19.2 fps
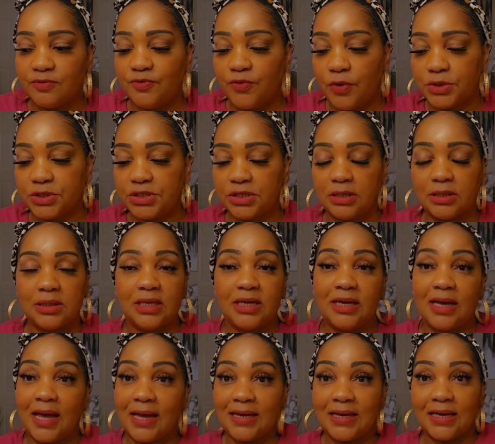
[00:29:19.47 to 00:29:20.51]

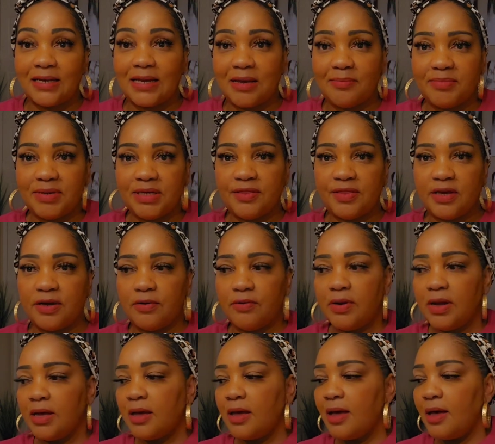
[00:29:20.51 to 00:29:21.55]
Unfortunately, I cannot be there.